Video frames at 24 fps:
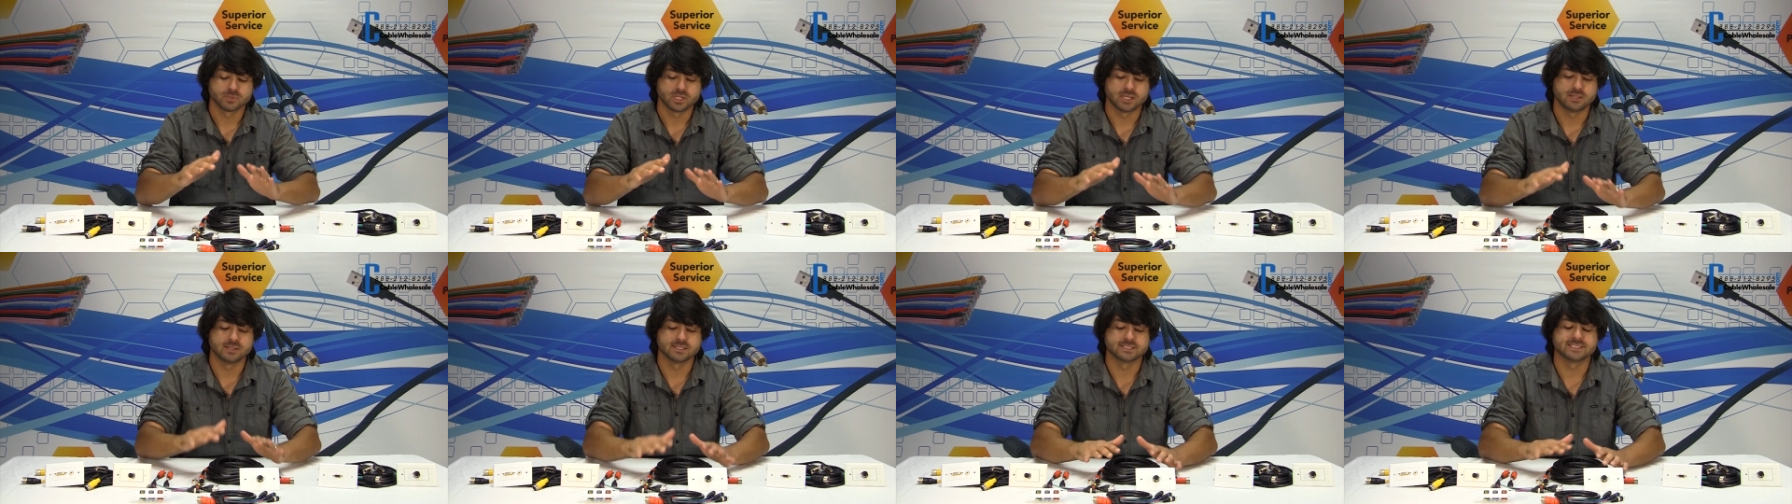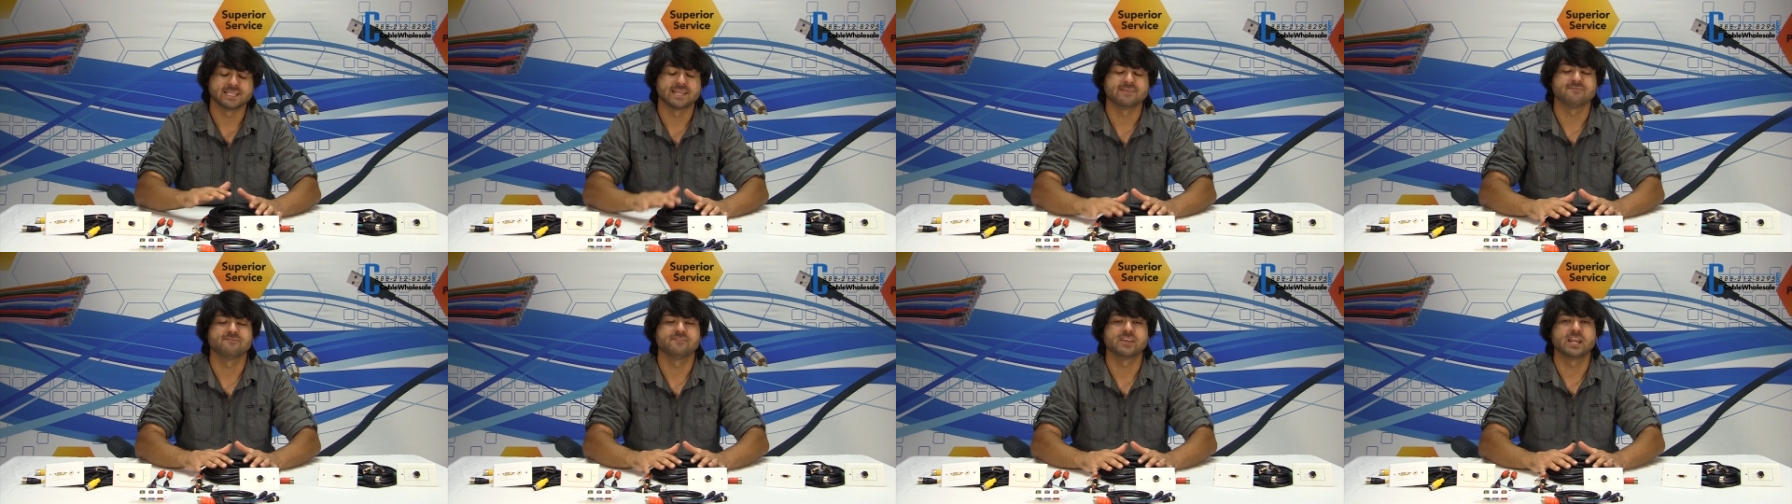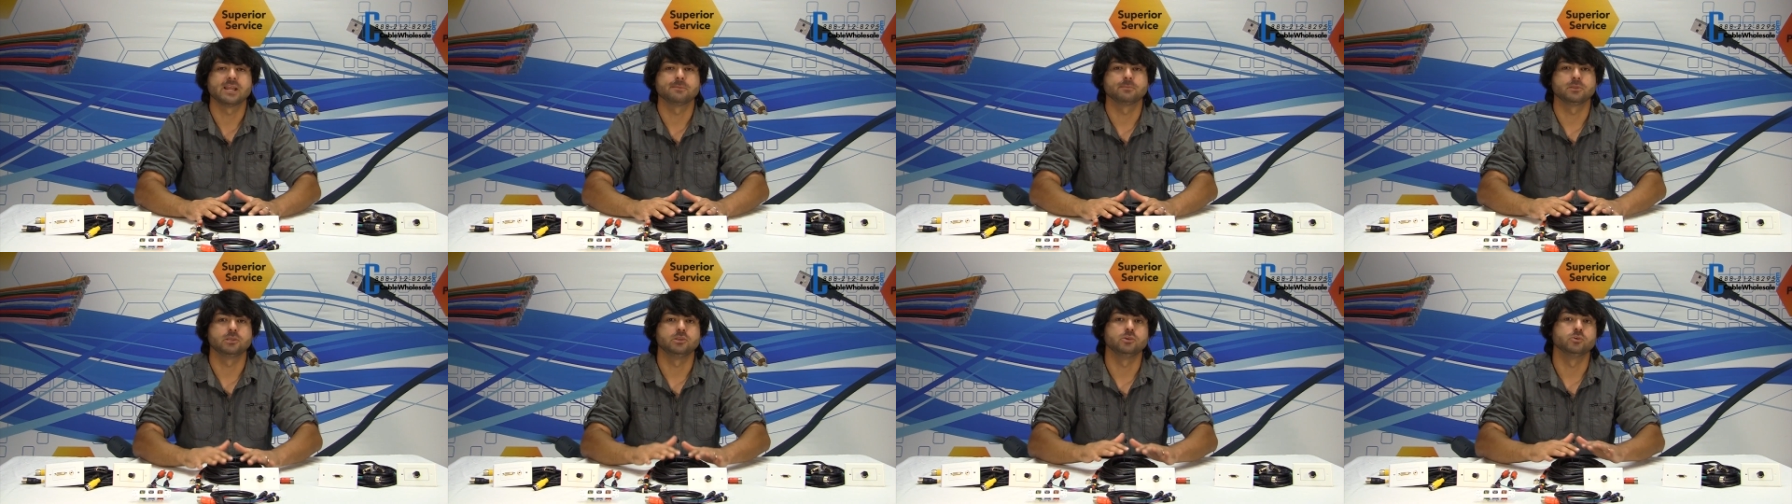in the same
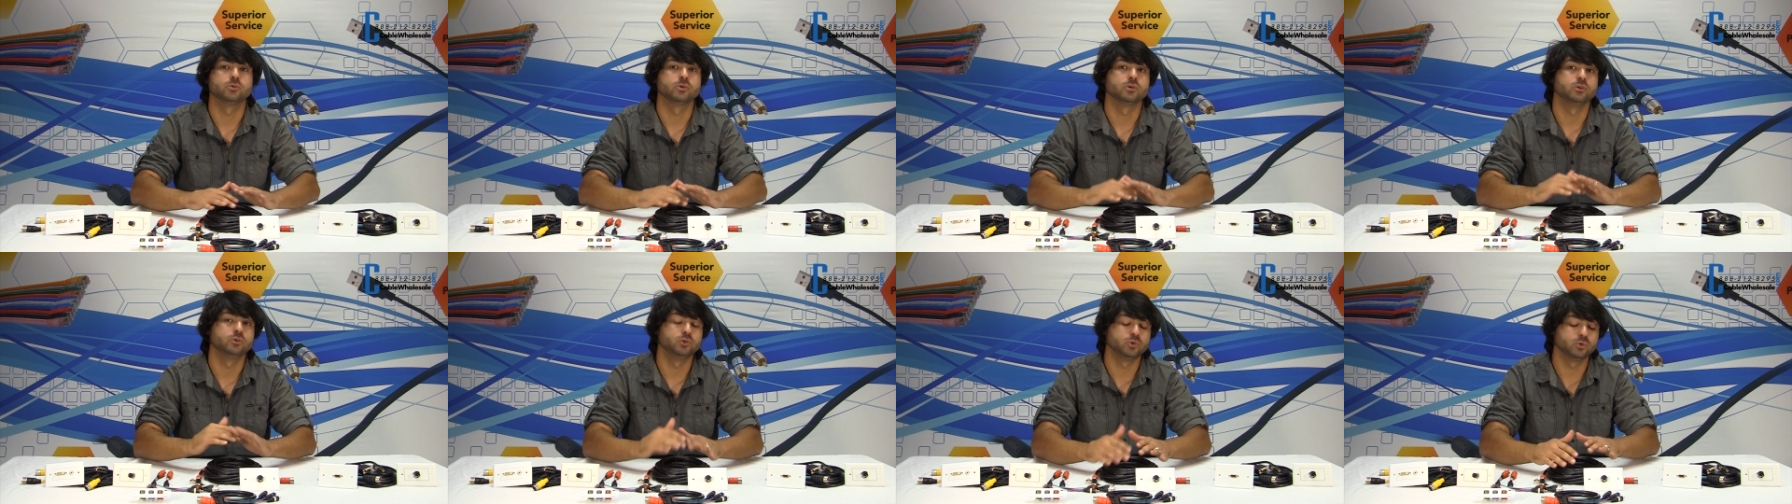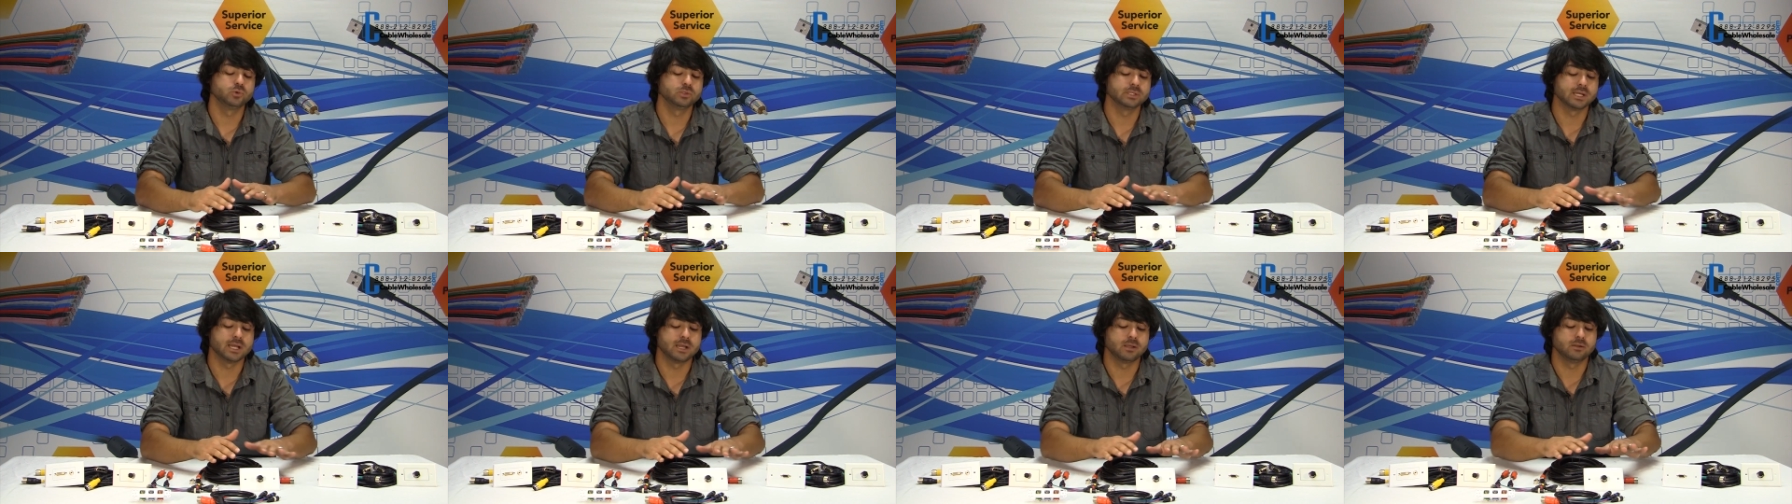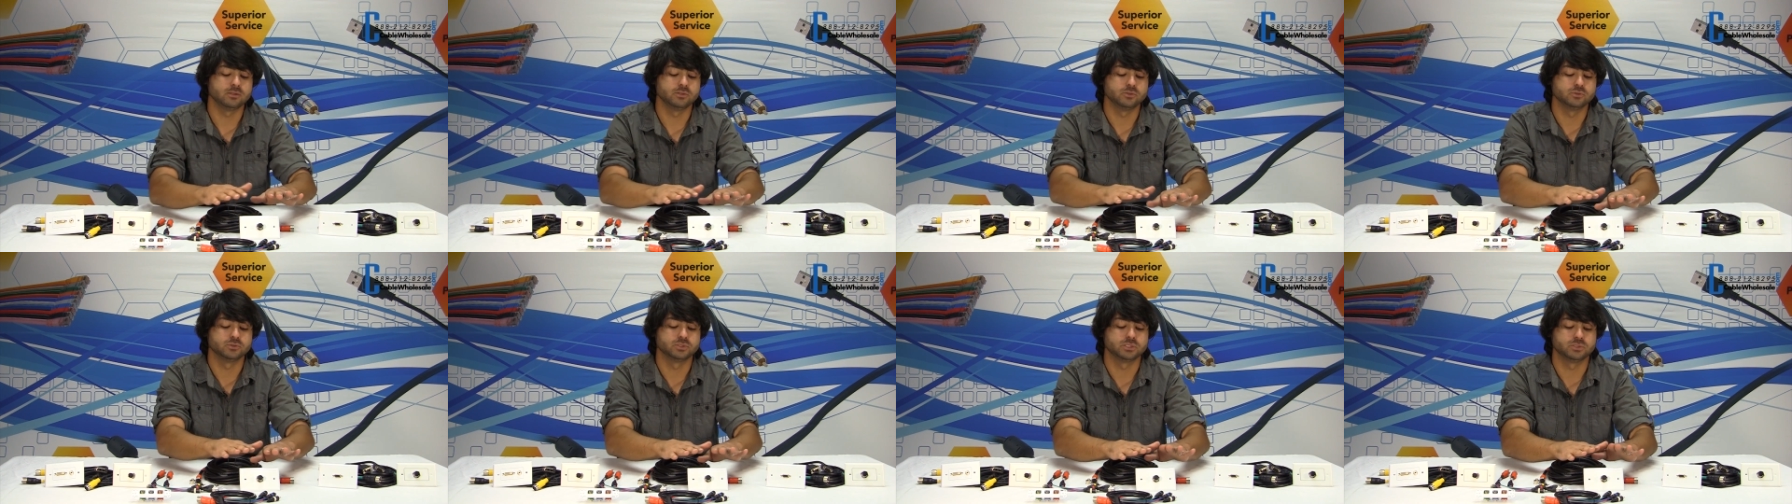family, you can do
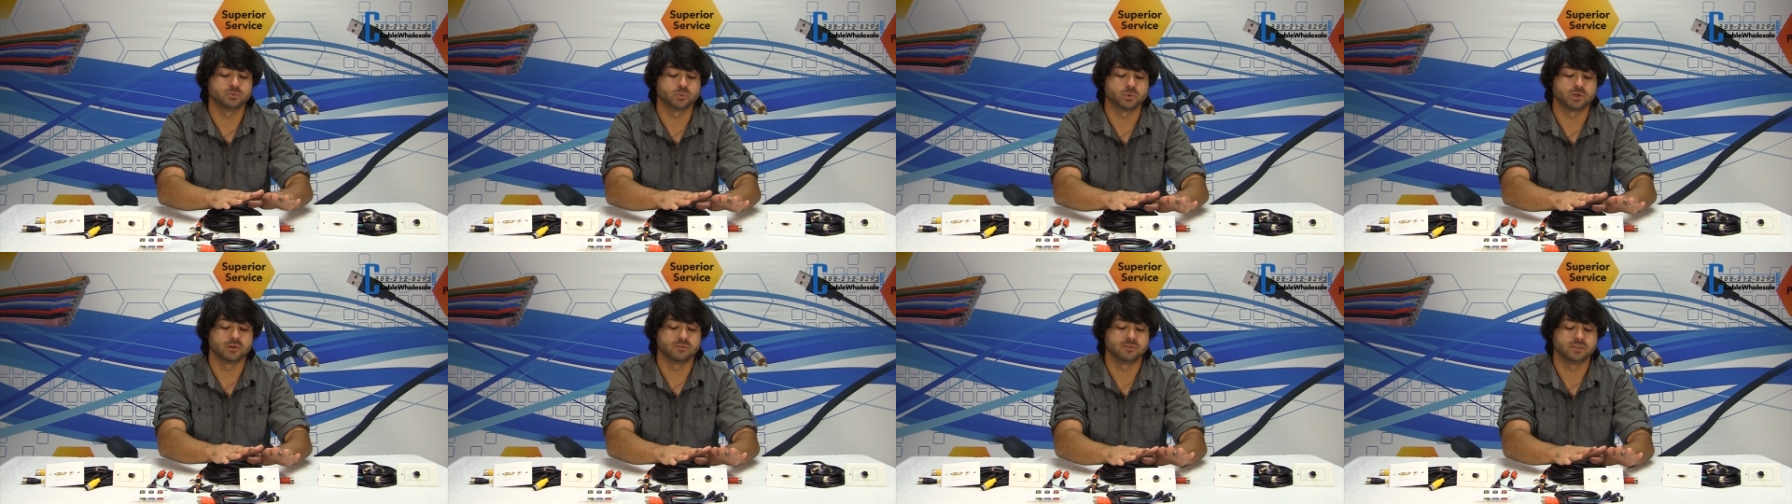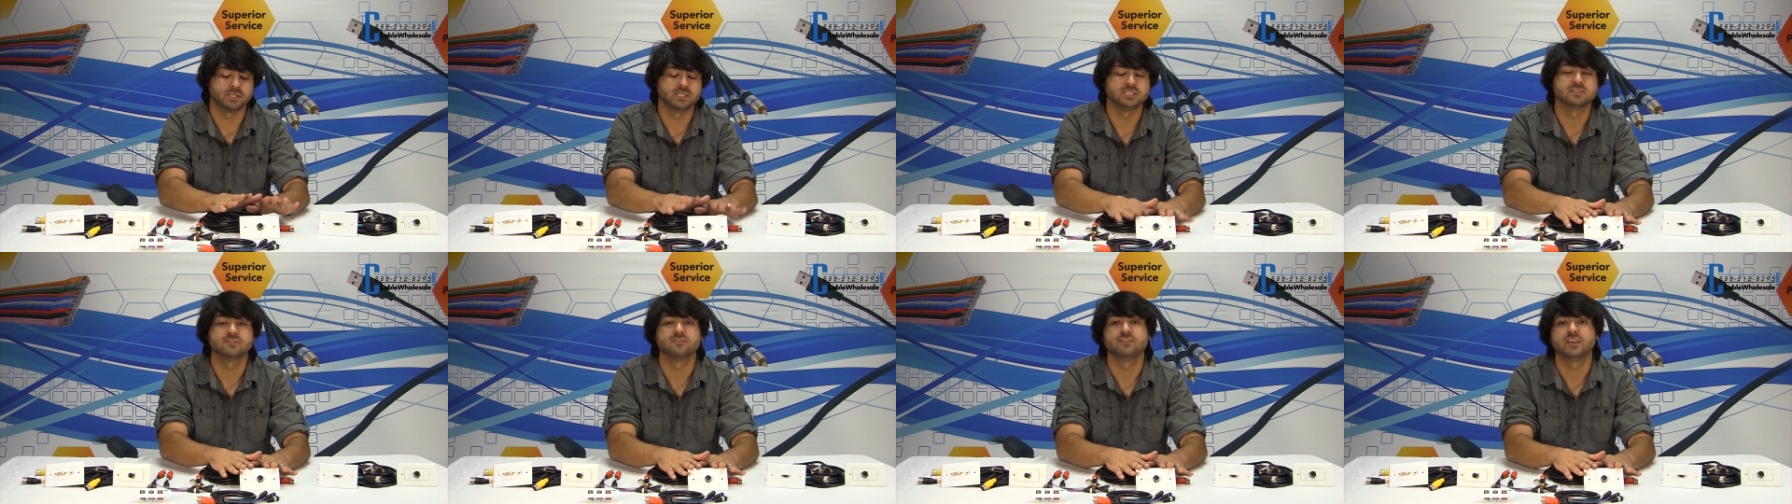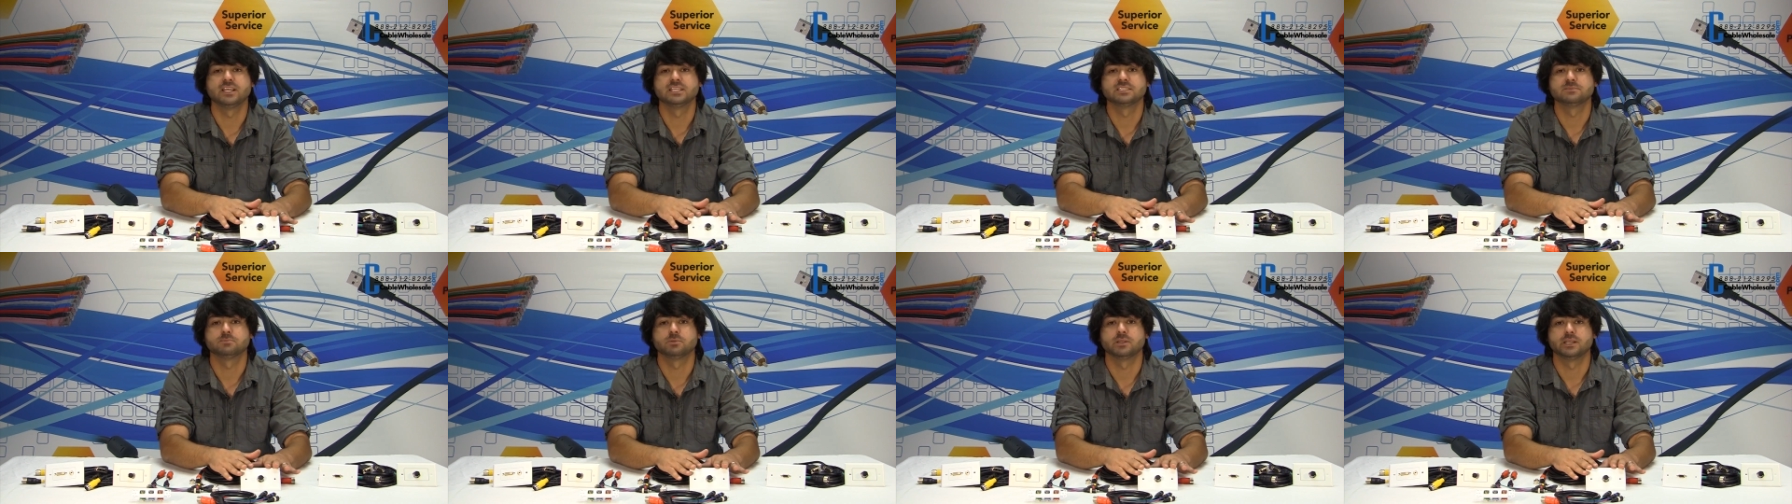that using one of these
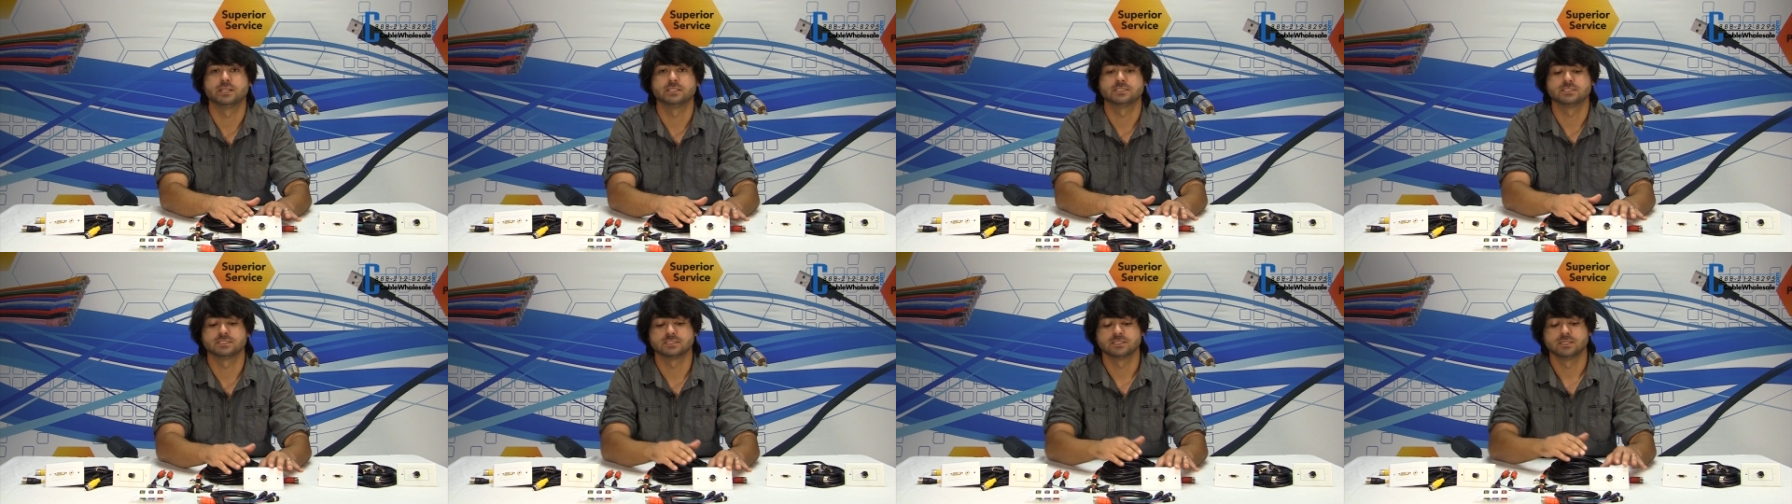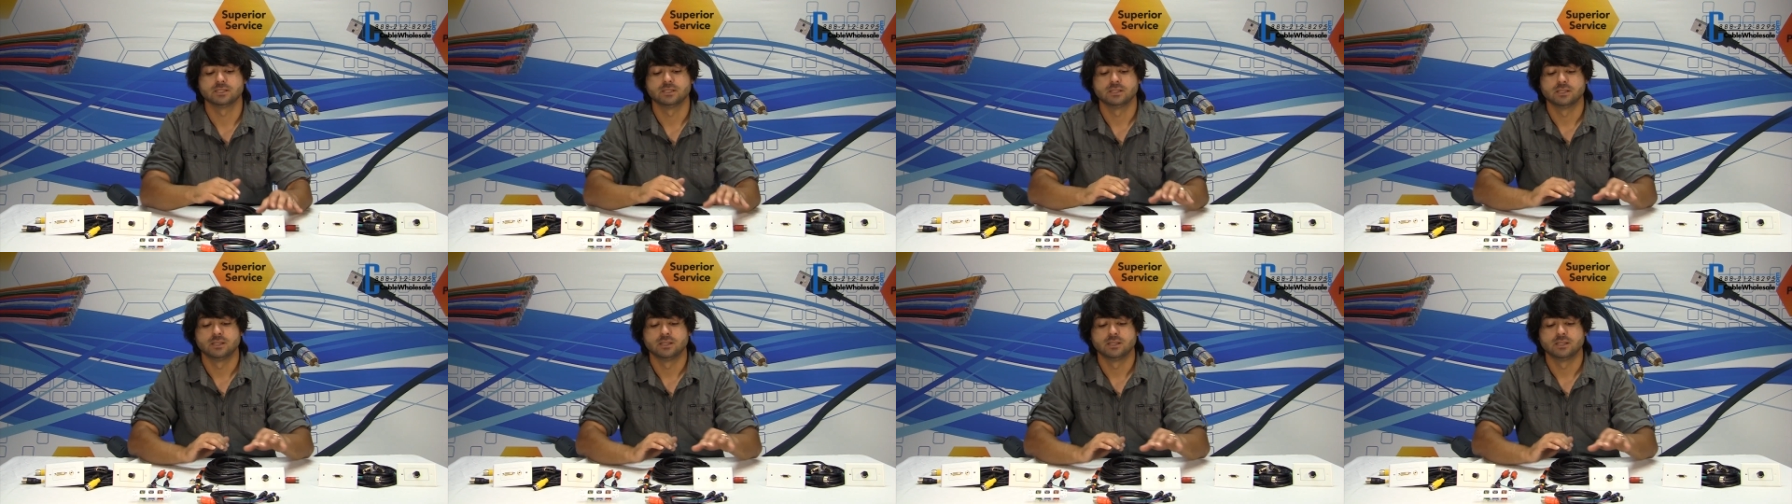face plates.